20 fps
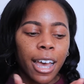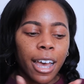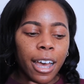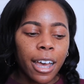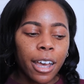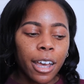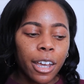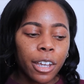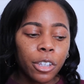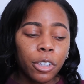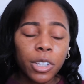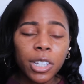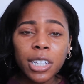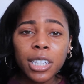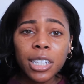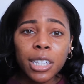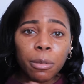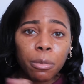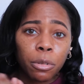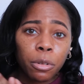You can
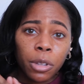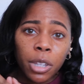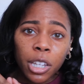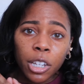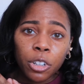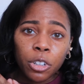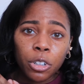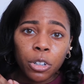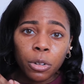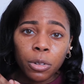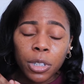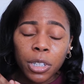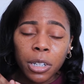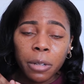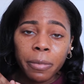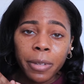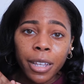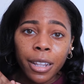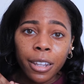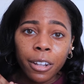skip through the intro, it's going
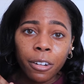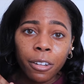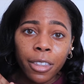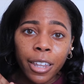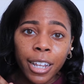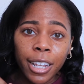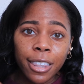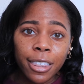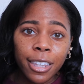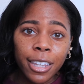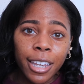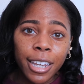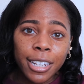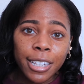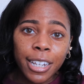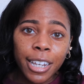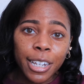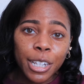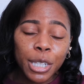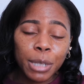to be a little lengthy as
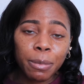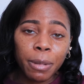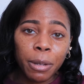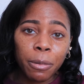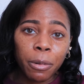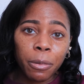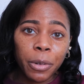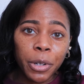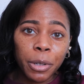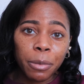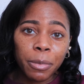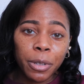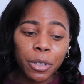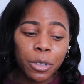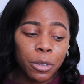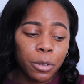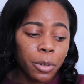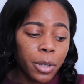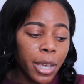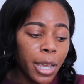I explain what we're going to be
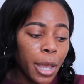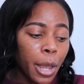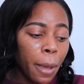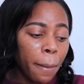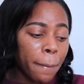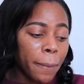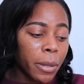doing,